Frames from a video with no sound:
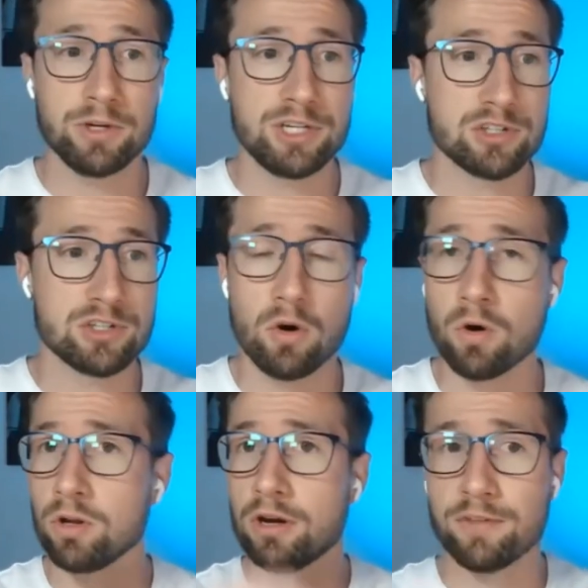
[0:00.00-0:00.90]
which is
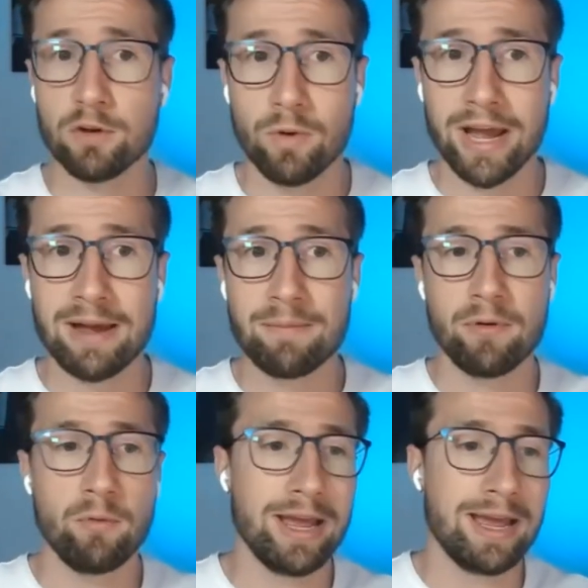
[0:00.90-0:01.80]
all over the web
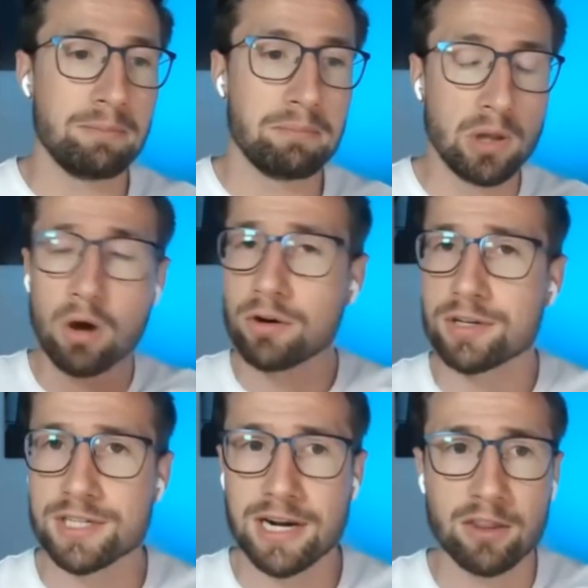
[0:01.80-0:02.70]
where
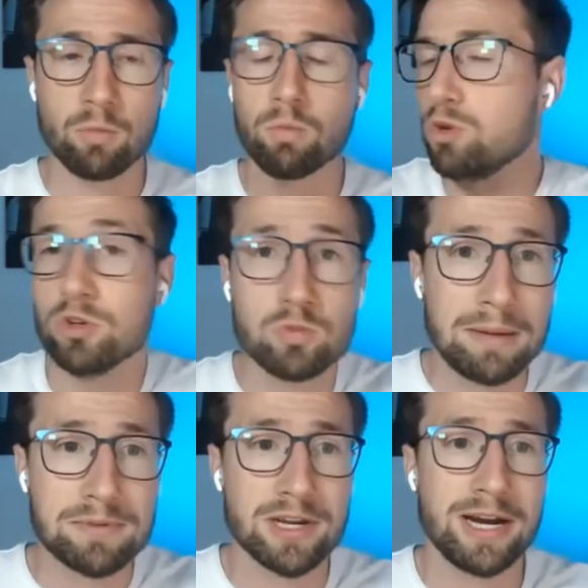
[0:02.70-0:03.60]
blogs and other news
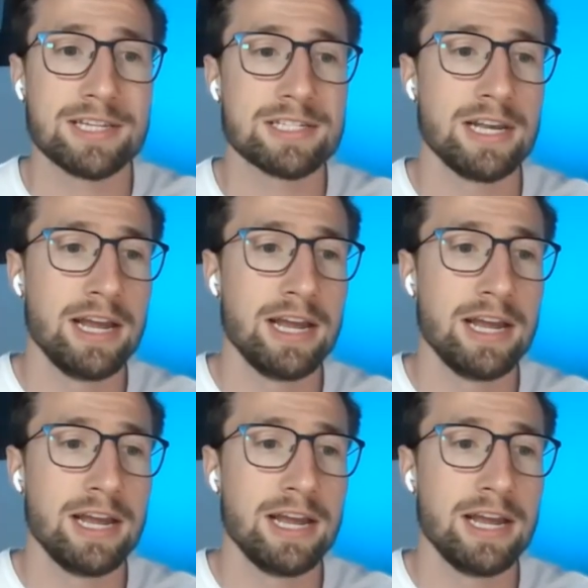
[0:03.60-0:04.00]
websites,